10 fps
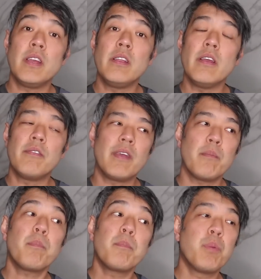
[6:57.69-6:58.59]
if
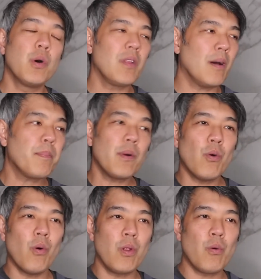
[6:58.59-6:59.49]
they're put up
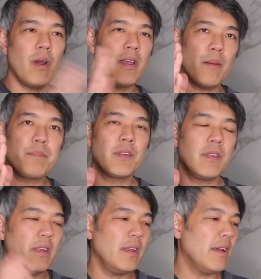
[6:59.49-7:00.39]
all the way up to
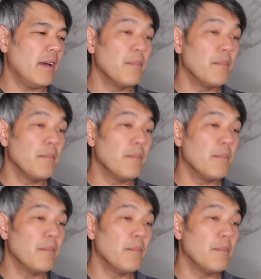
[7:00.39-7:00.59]
the